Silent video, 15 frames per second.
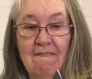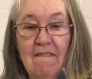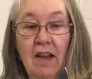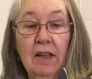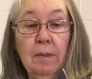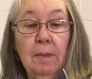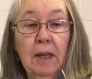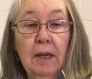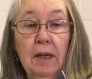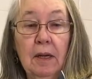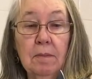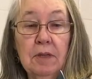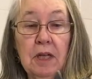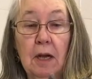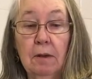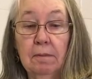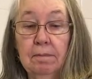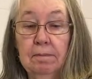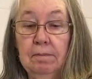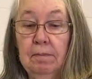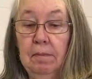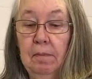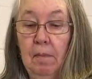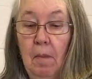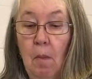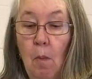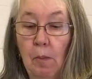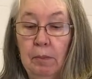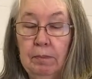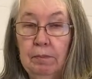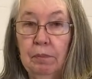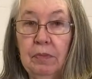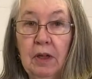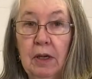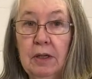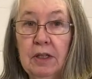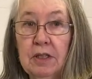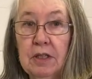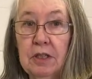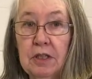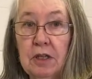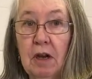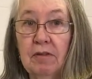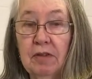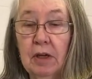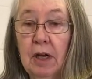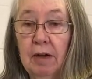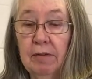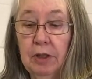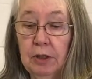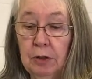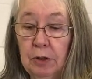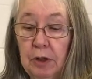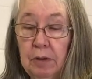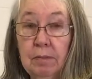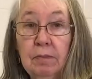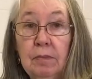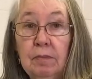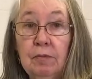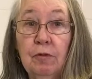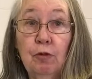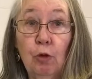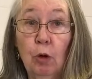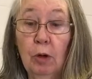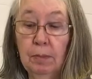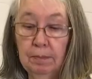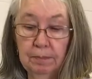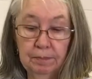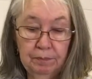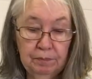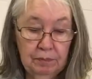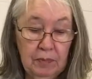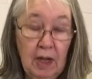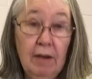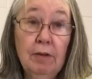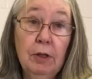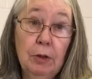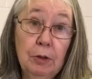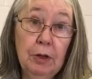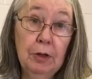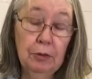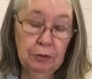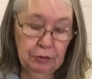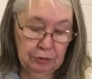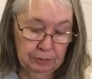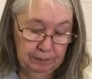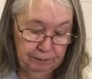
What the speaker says: and the blade comes out. And this is tough and heavy duty for heavy duty use.